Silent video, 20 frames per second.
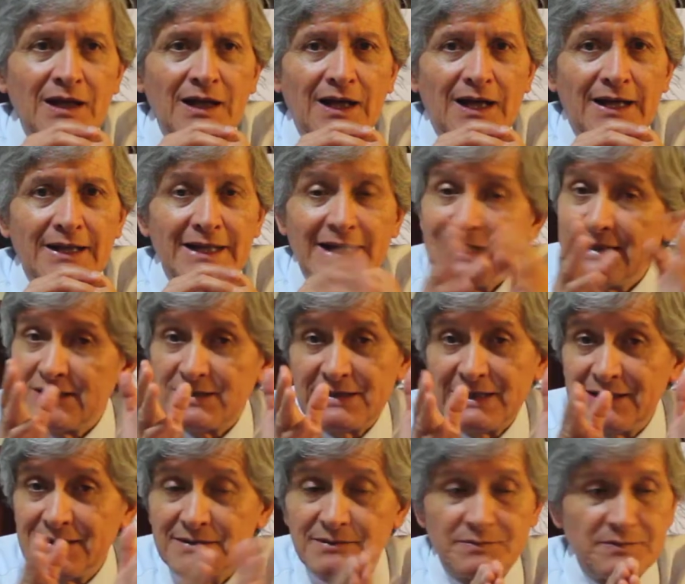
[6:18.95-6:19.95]
And I
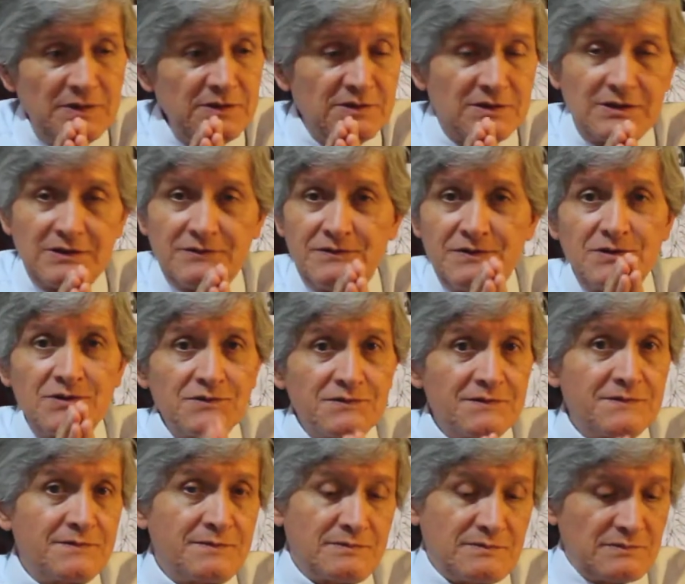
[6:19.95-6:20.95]
tell them, look, if you're,
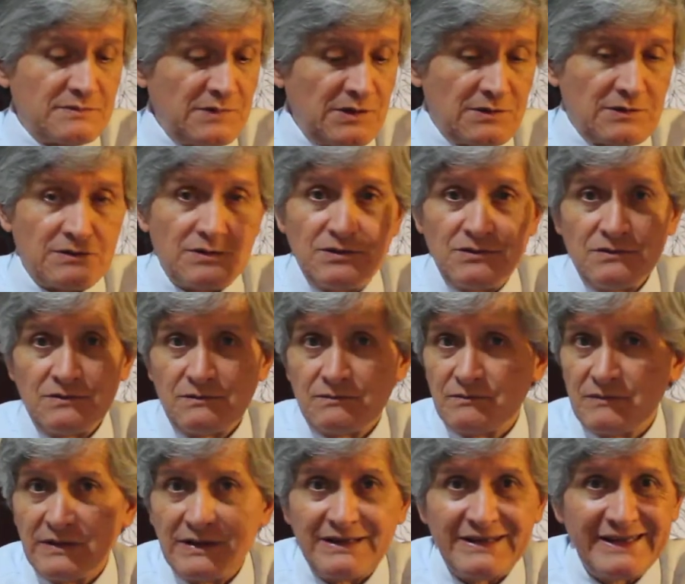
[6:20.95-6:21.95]

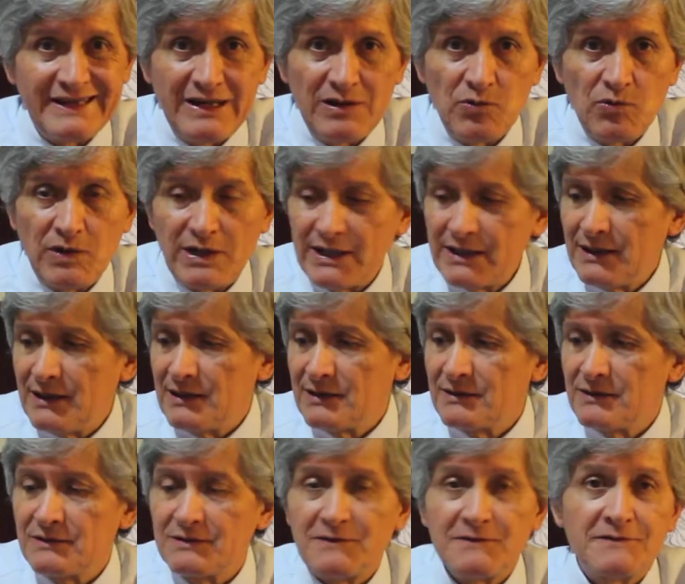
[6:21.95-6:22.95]
in day one,
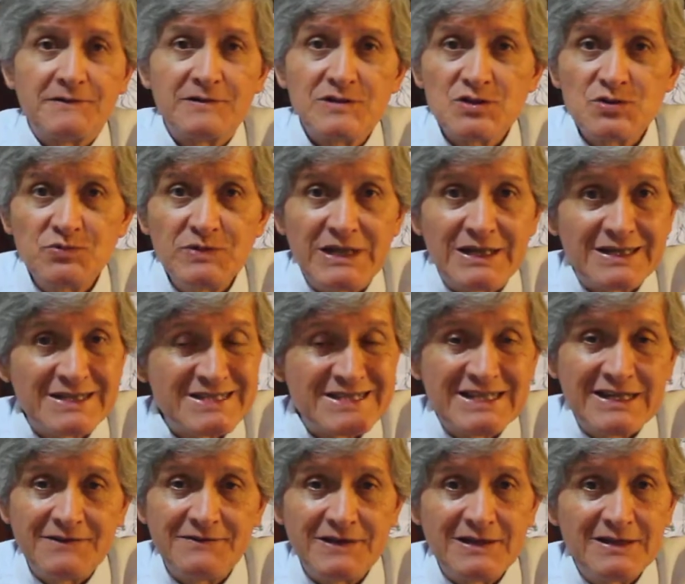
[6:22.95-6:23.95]
the first week,
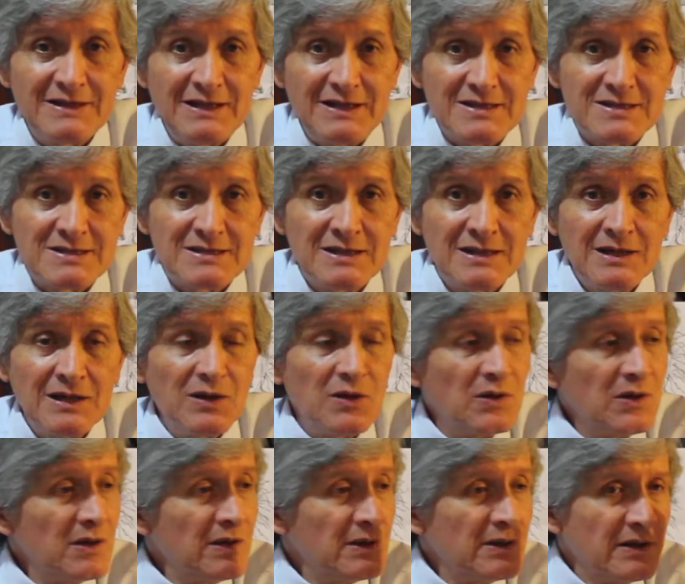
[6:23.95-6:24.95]
7 days,
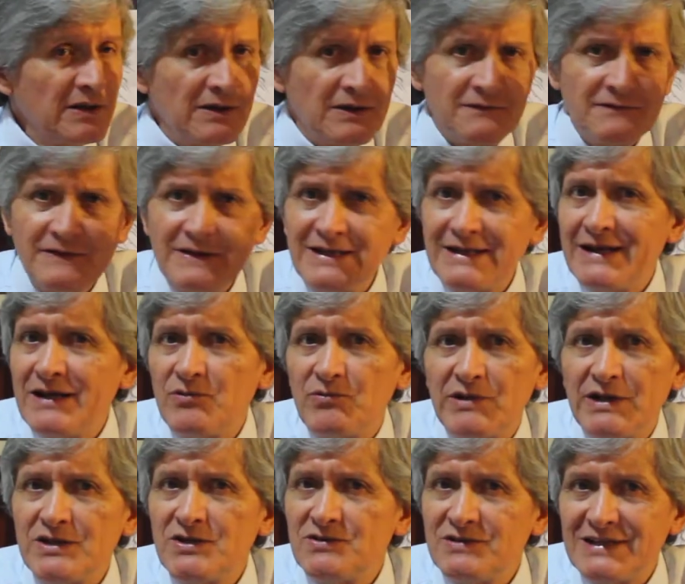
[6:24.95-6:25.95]
if in day
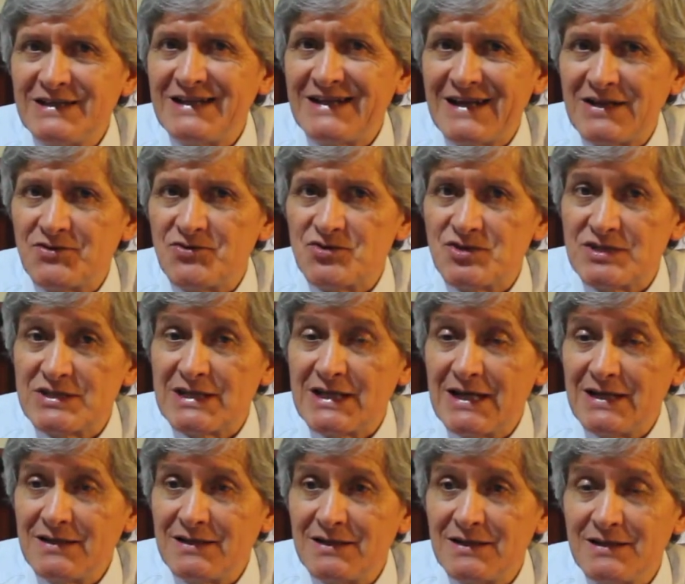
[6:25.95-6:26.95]
one you didn't
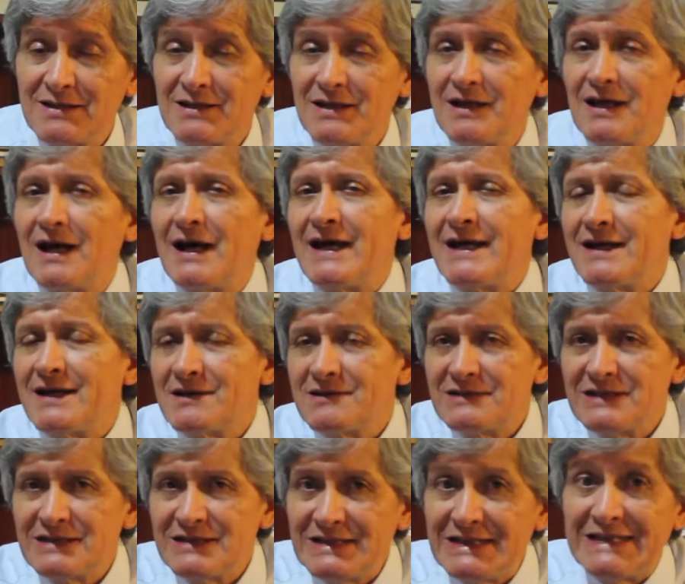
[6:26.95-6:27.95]
understand anything, I
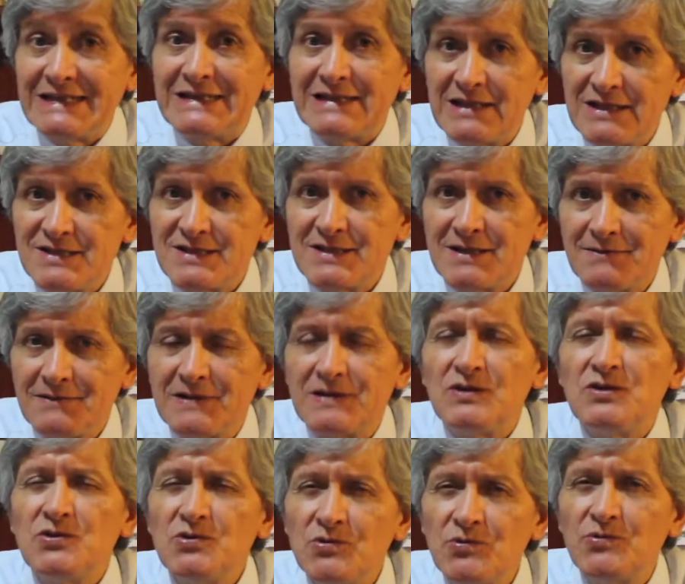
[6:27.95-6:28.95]
guarantee in day 7
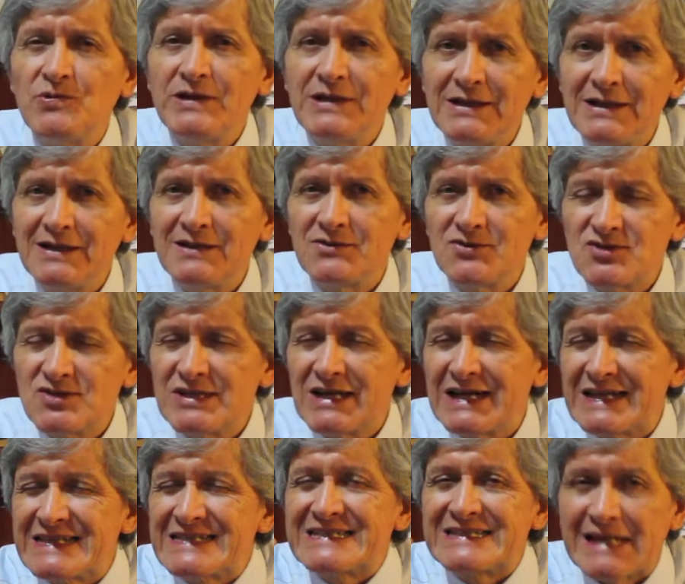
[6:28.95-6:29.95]
you will
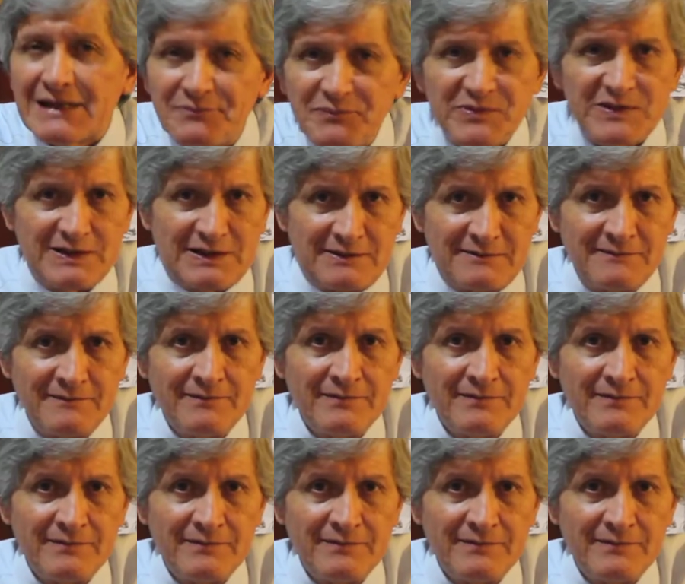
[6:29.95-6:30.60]
understand something.